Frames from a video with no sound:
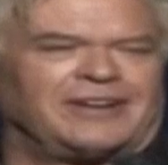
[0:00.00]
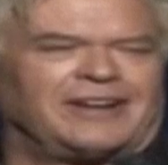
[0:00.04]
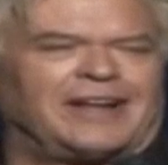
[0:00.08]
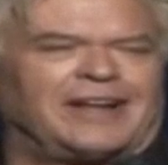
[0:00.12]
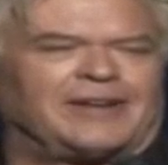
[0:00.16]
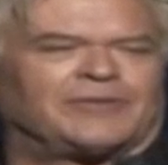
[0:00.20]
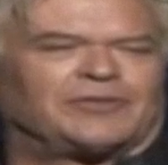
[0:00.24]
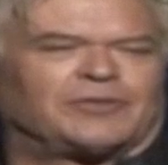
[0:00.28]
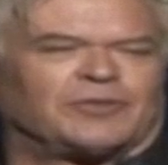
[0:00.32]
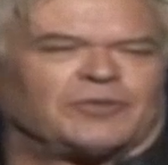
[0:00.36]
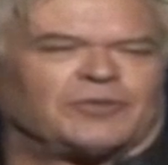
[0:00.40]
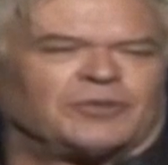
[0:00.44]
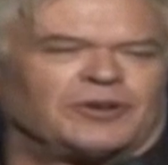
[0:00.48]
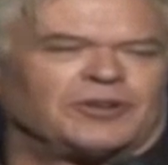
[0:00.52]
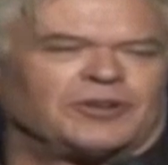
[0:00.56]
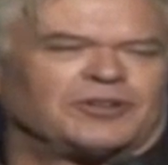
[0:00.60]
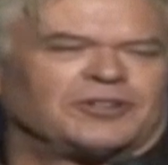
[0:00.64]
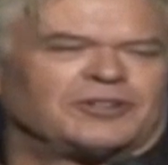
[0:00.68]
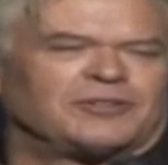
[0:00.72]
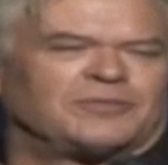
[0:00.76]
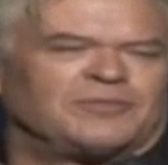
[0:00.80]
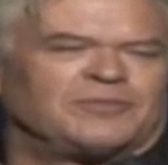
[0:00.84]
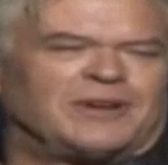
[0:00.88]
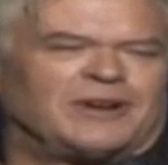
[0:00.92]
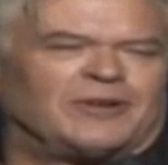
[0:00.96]

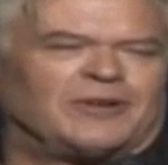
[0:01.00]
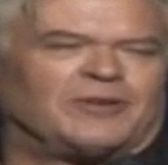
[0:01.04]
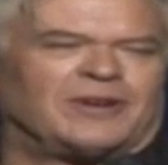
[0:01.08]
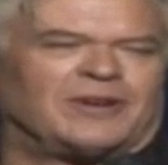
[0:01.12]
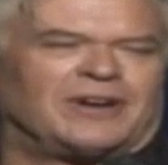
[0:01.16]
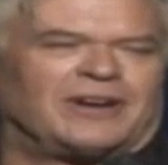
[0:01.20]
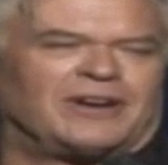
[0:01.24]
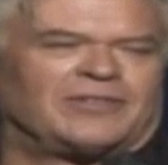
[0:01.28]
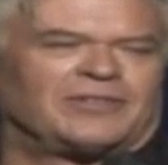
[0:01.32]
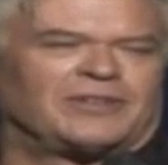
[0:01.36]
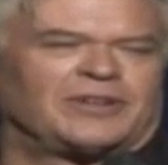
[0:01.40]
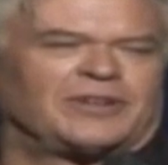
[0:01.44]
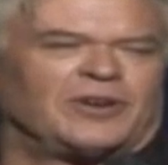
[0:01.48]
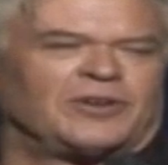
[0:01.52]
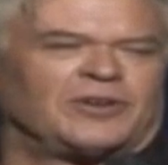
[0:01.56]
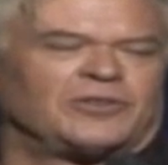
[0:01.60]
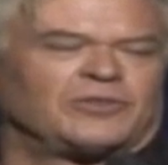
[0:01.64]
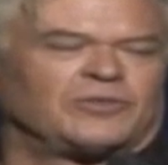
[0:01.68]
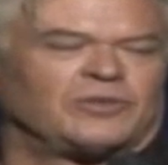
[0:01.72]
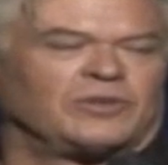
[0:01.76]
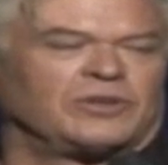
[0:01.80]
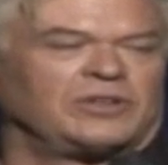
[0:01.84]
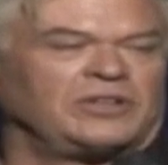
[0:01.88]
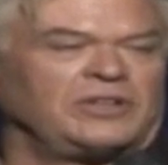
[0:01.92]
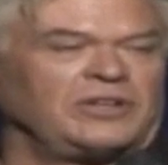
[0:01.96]
afterwards my wife goes,
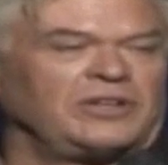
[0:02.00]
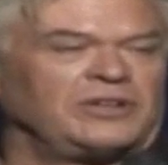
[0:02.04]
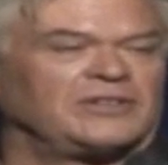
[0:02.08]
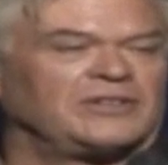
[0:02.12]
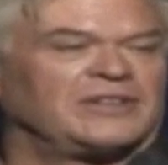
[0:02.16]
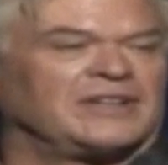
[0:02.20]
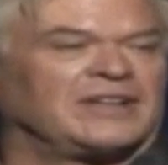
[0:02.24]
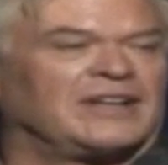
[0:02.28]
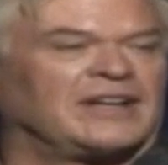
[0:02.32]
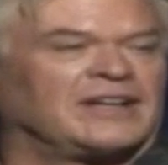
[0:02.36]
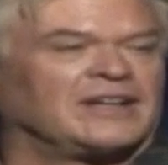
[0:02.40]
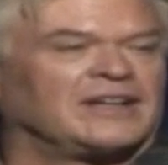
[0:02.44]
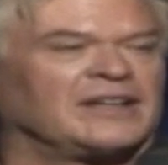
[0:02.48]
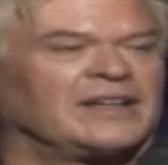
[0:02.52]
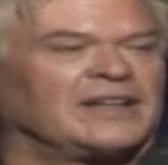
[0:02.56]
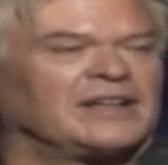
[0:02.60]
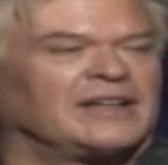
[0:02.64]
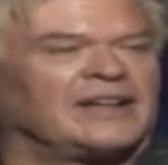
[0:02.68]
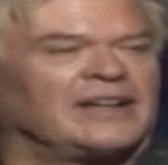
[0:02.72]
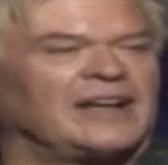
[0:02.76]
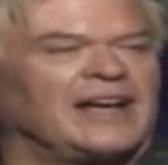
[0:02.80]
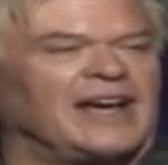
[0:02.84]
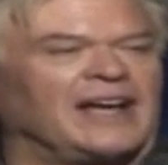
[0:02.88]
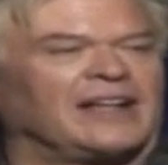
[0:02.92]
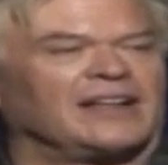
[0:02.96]
well, do you think a
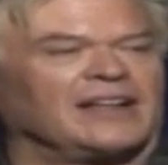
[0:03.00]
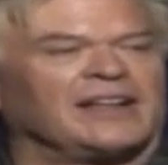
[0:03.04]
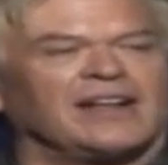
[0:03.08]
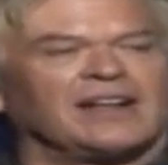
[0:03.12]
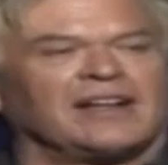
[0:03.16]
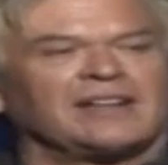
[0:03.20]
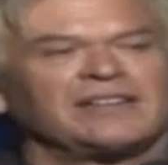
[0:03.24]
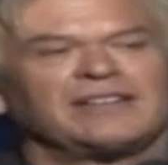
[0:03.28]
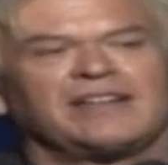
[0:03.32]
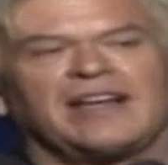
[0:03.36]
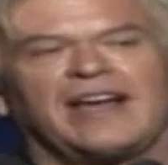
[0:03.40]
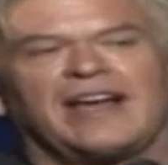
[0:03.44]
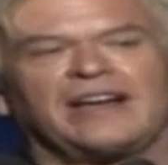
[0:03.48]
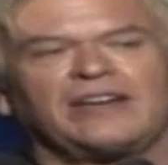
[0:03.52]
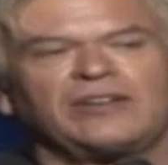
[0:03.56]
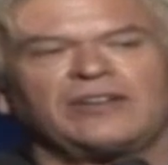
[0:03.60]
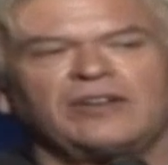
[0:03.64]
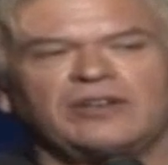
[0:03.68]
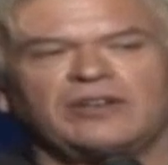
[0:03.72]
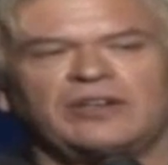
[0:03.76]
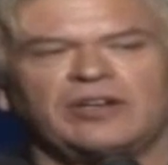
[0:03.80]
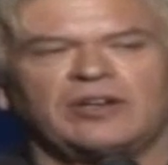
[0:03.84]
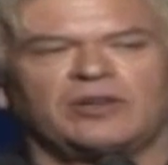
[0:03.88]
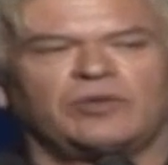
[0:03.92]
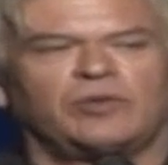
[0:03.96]
guy like Tiger
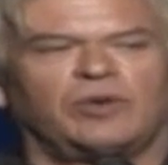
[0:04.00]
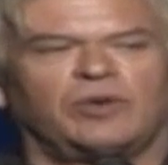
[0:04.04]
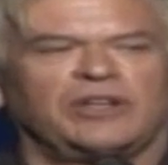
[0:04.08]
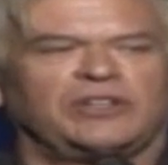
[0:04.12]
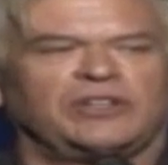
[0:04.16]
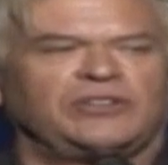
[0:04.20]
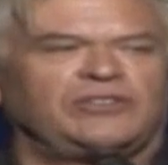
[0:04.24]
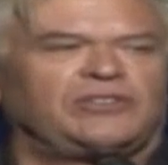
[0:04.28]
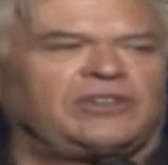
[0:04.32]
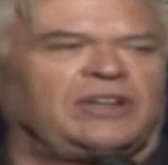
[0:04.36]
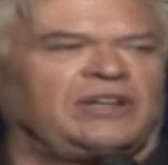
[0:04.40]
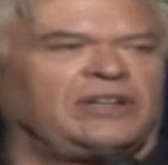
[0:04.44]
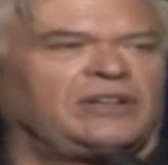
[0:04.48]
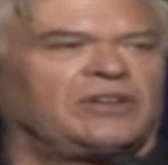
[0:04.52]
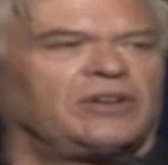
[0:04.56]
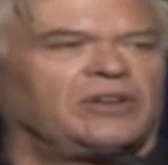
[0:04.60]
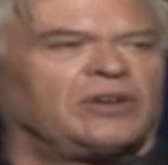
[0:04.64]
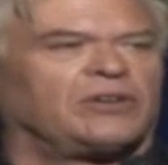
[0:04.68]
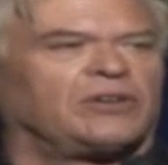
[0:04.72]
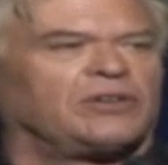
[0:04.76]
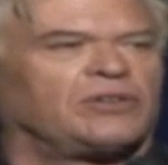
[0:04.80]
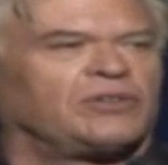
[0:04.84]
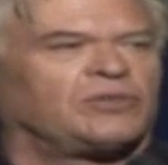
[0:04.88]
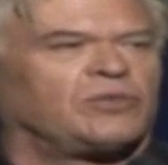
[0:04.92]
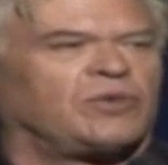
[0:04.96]
could quit cheating on
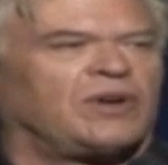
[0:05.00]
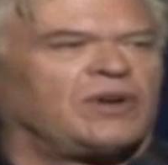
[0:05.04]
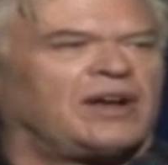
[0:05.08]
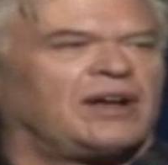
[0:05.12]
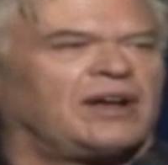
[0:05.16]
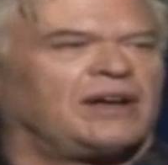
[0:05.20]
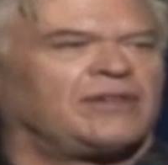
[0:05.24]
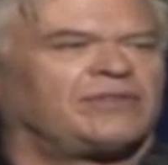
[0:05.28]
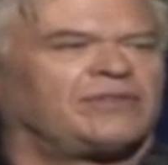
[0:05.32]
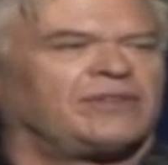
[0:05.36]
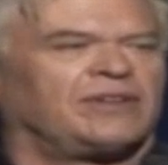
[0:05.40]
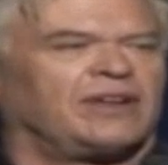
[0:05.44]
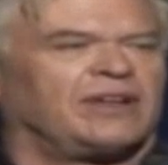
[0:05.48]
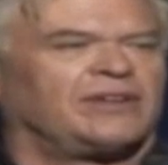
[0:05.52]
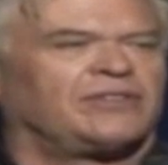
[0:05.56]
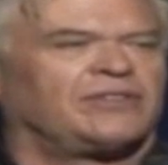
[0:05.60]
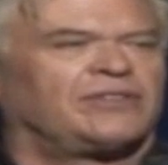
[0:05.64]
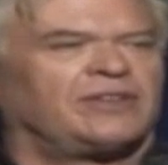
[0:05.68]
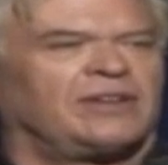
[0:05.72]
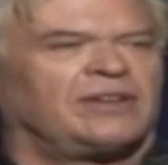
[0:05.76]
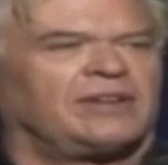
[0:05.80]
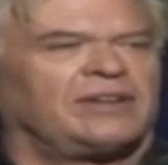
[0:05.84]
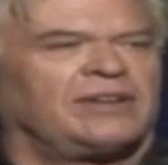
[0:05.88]
his wife? And I said,